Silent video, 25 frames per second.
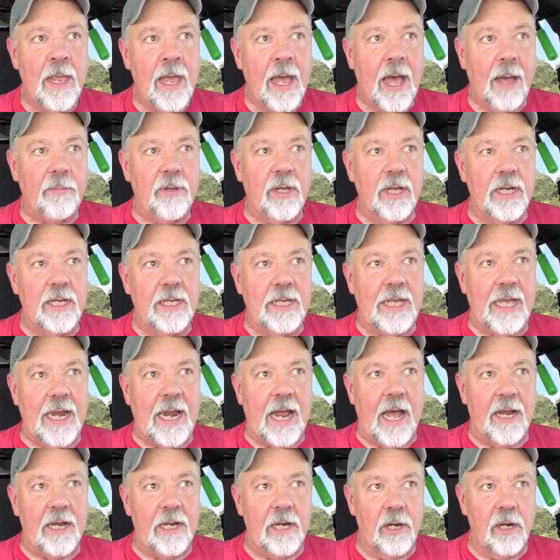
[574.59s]
I'm going to get
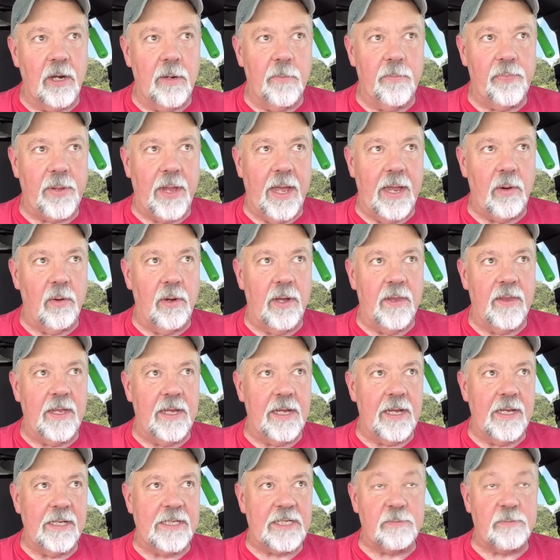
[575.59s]
out here and play with
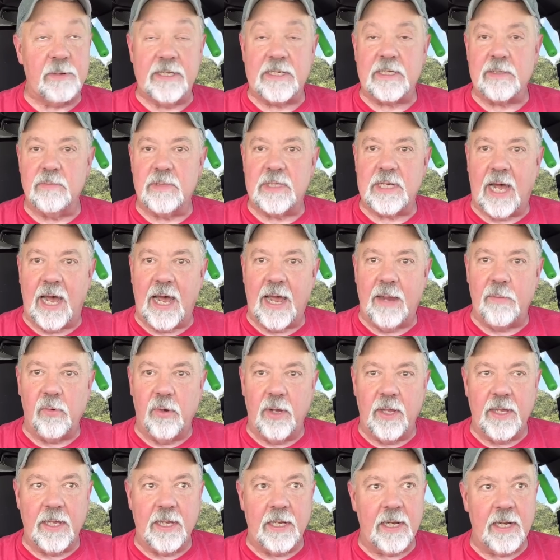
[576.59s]
it and spend some time
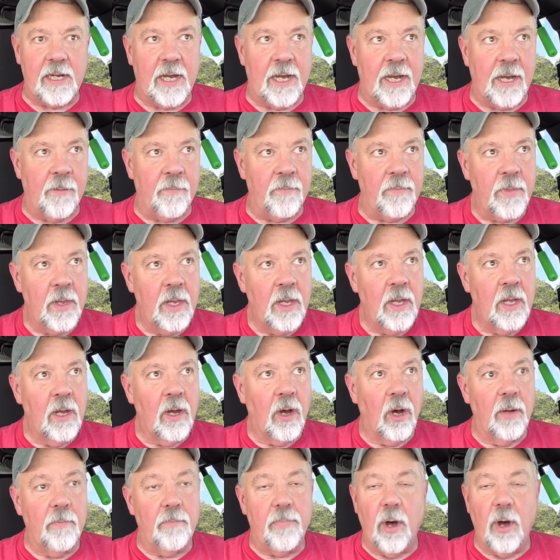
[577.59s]
with it um,
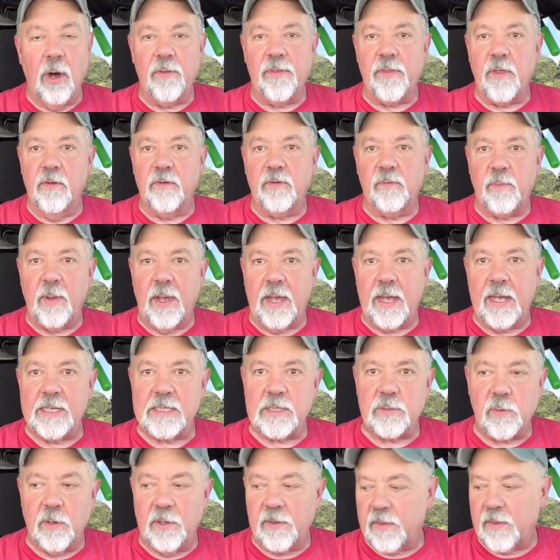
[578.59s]
on both those
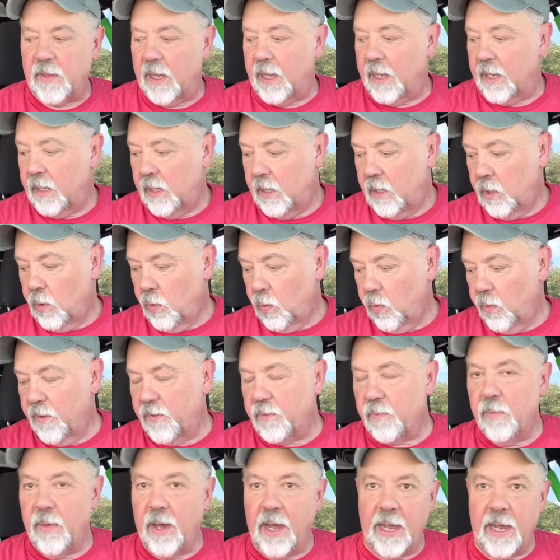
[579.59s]
bands with uh,
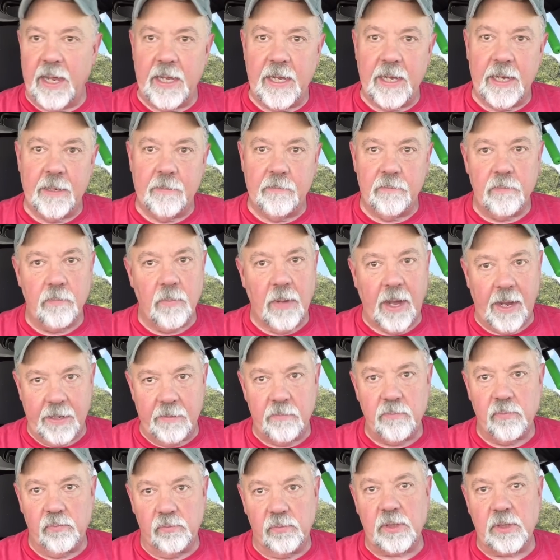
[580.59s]
with my um, my
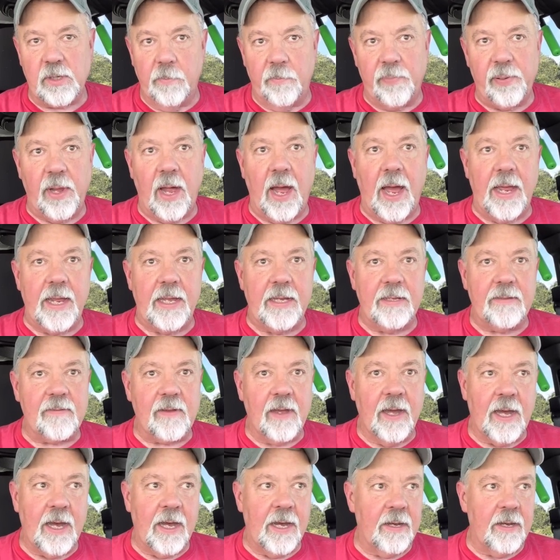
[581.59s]
compliant
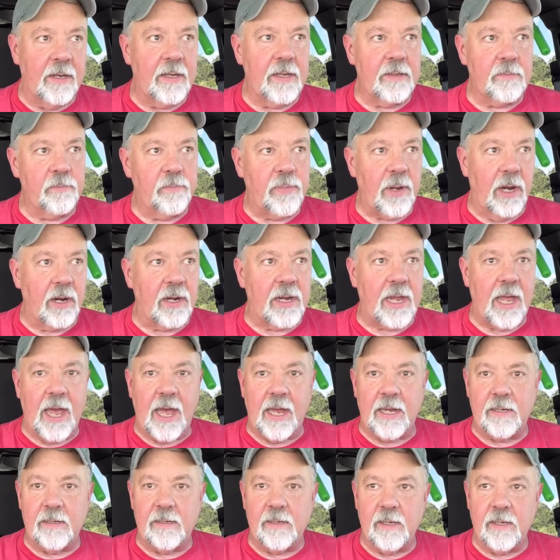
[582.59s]
uh,
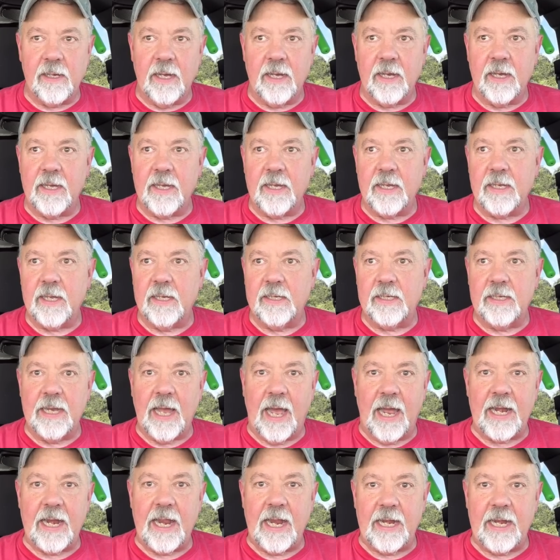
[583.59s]
Bearcat uh,
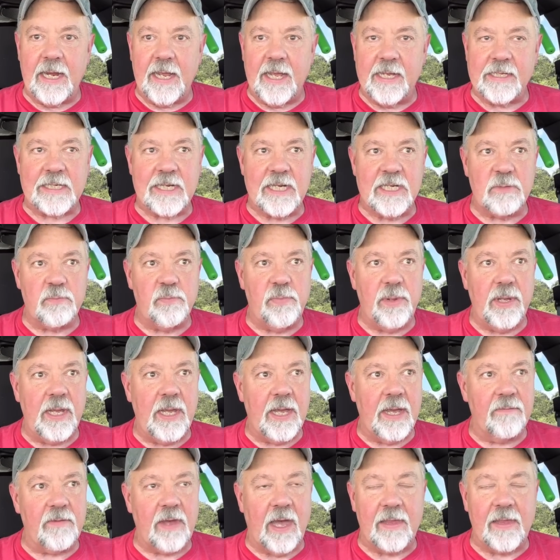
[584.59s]
nine eighty S S
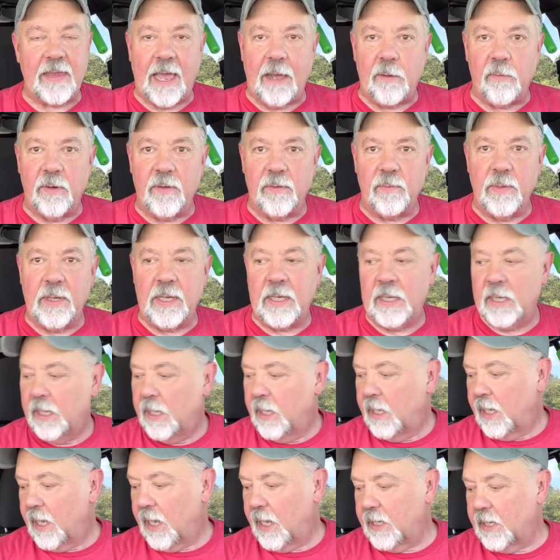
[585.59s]
B. I've got that with me,
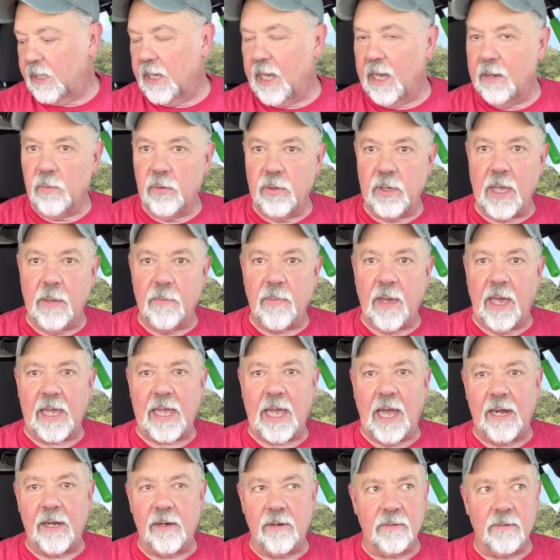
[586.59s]
and uh, we'll get back
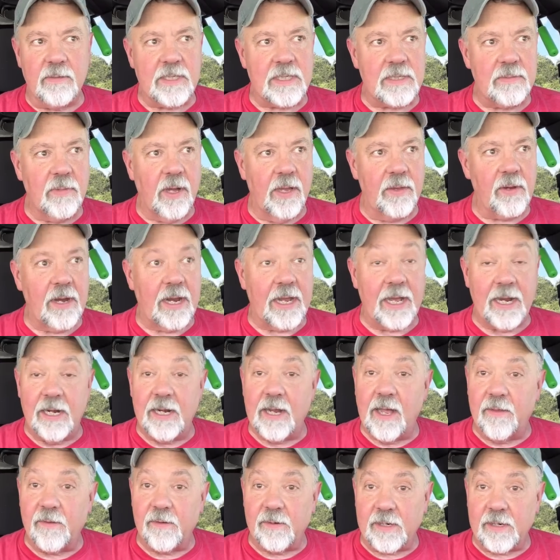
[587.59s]
out here with some other. I got
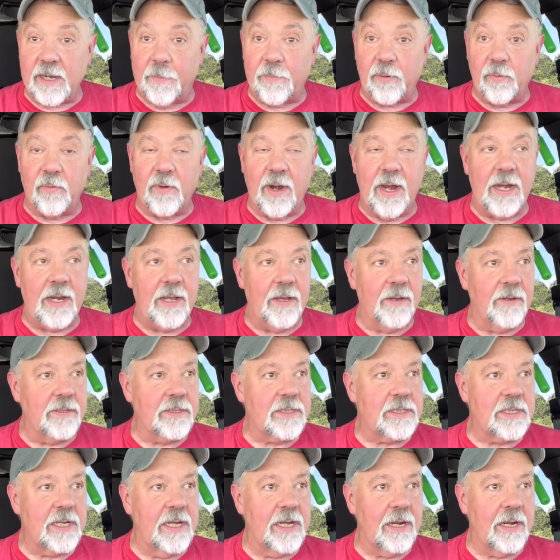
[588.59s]
another couple
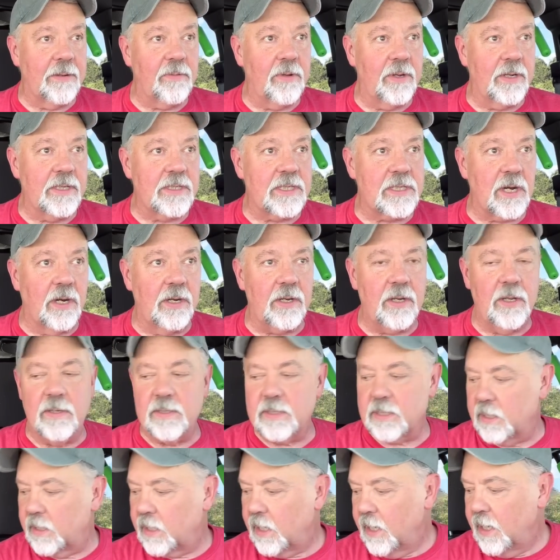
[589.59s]
radios that I'm going to start
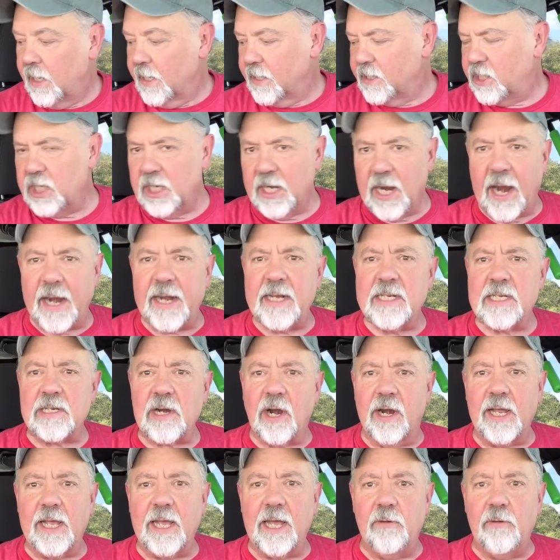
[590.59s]
using. G ninety
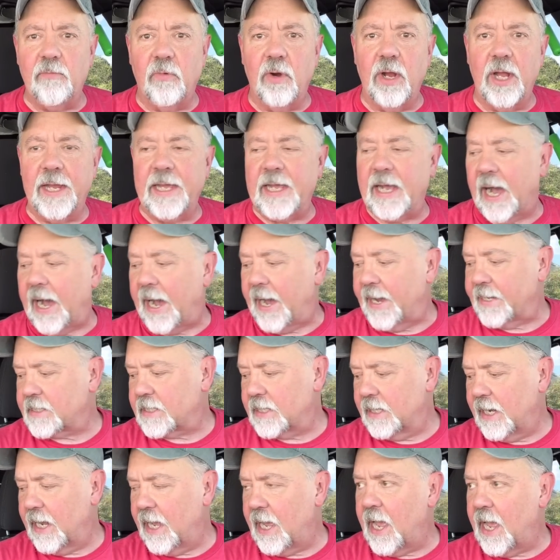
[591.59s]
started getting really hot
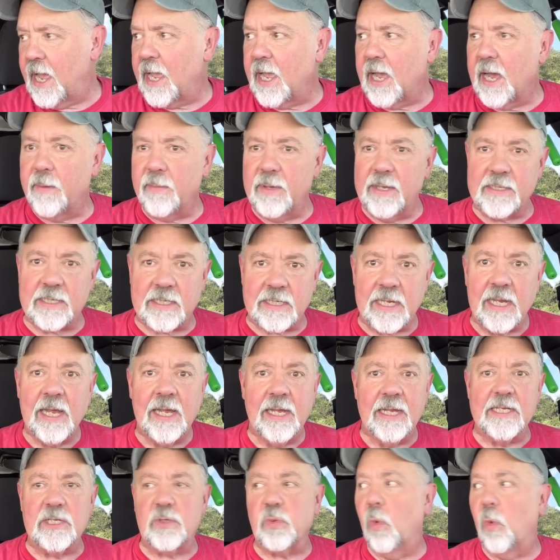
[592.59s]
today. Um, it's
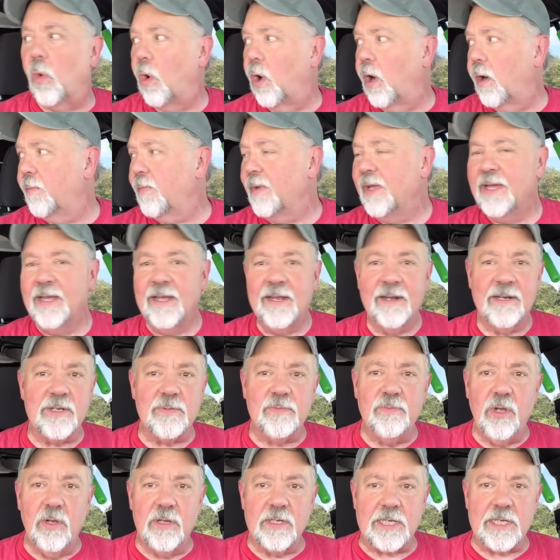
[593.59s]
it's warm. There's
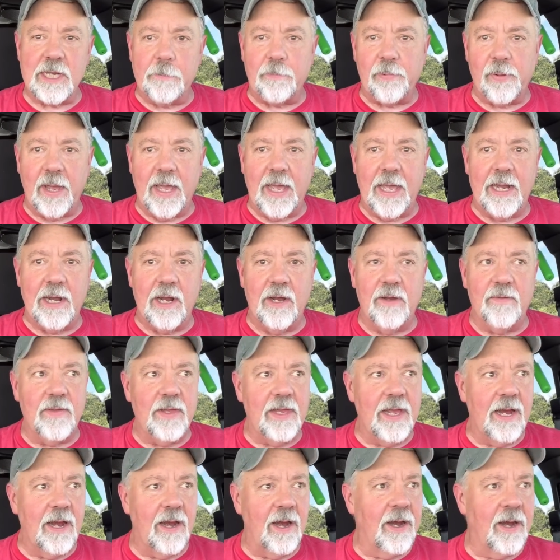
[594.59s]
music playing over
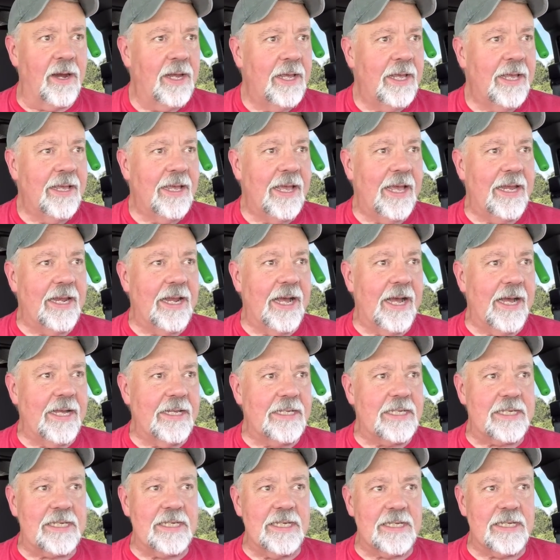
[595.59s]
there, and uh,
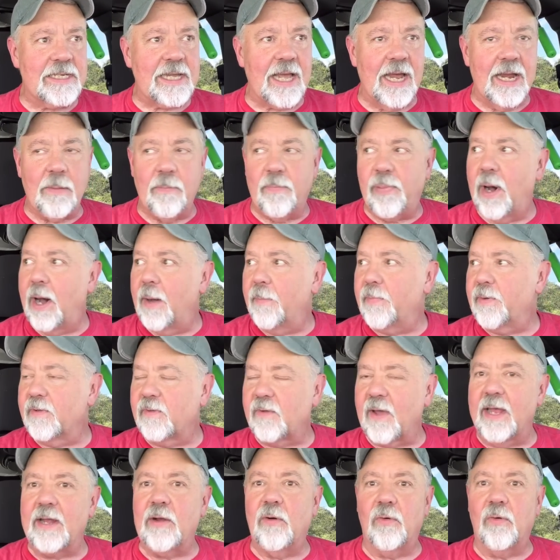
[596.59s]
it's just kind of pumping.
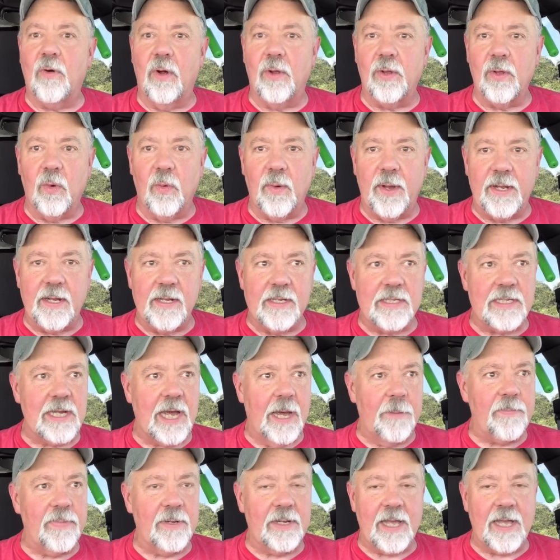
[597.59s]
So I had to roll the windows
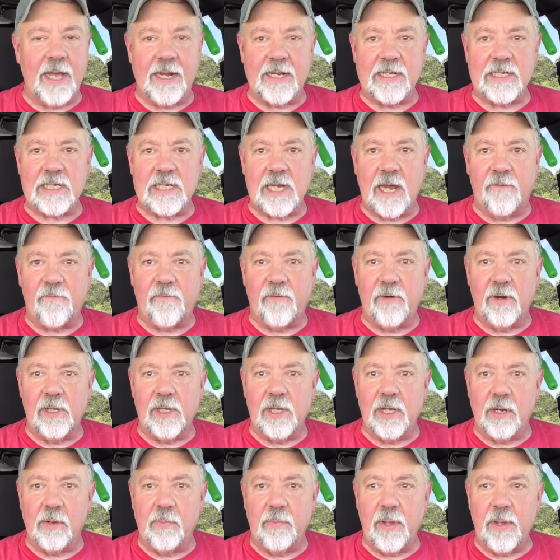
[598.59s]
up and kind of suffer a
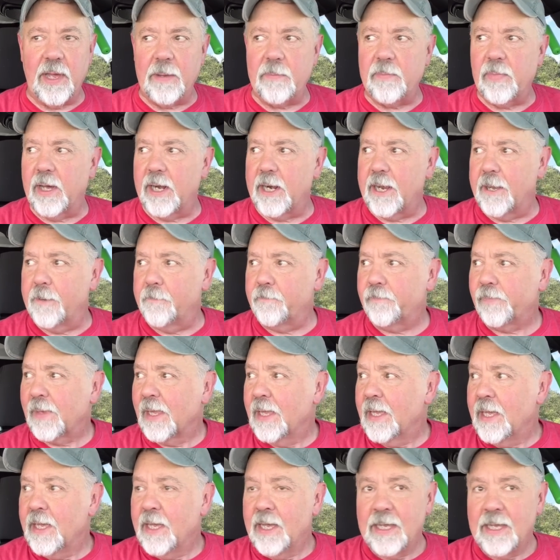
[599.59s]
little bit, but um,
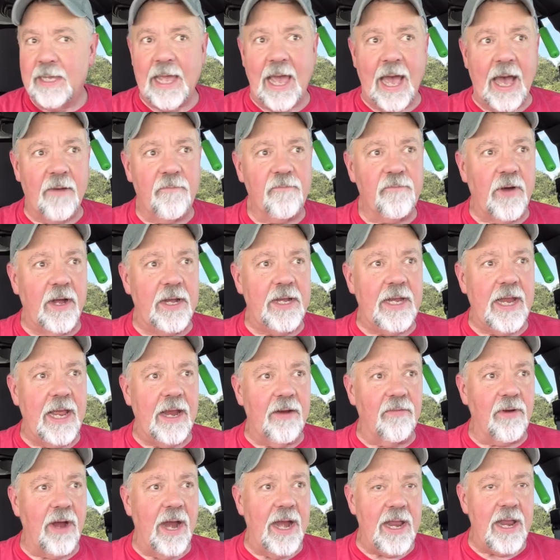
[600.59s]
yeah, fun day
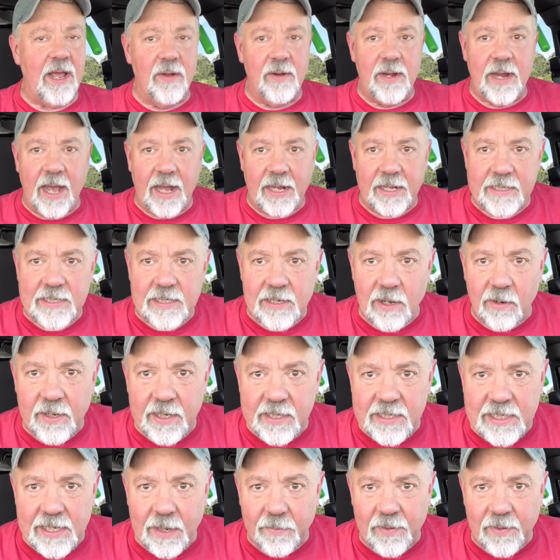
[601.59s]
of radio. Now let's go
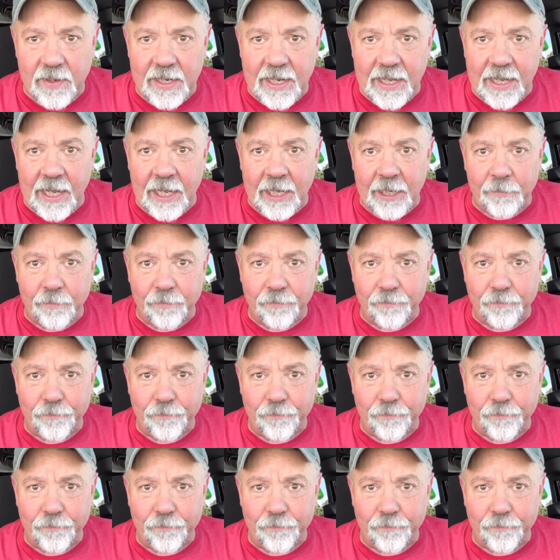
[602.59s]
get something to eat.